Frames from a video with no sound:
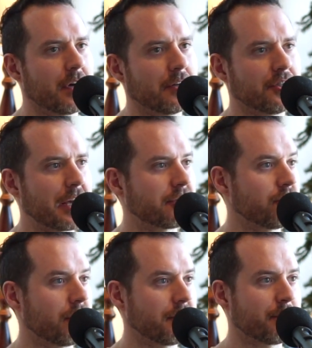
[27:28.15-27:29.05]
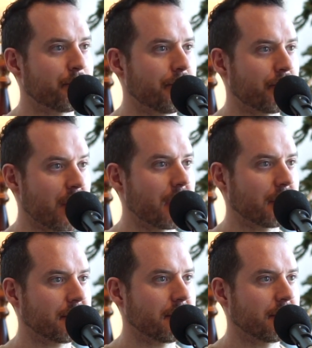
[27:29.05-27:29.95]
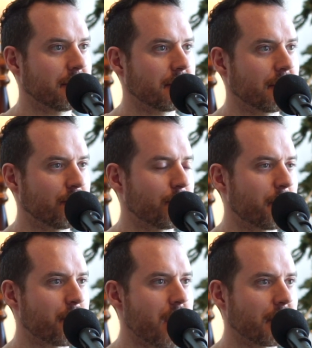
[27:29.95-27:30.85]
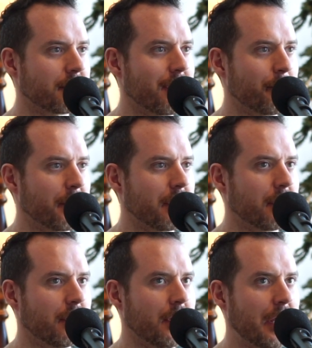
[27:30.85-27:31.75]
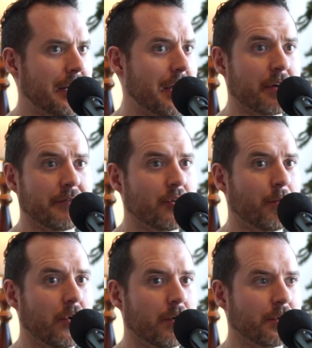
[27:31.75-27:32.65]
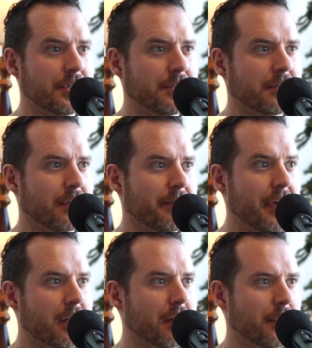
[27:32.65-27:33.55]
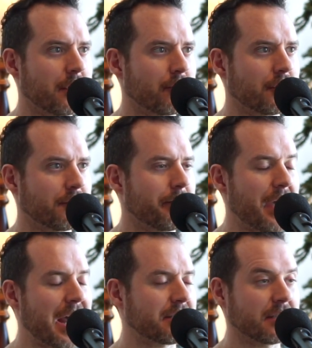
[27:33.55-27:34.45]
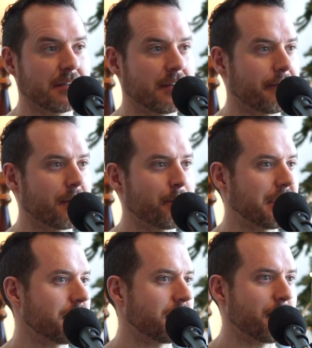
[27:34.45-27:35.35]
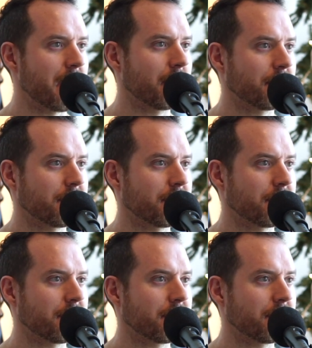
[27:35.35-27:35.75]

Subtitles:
Jackson Jovi's a product, consumer product company, and now we have No Bull, which is an event. I mean, they're just vastly different business models.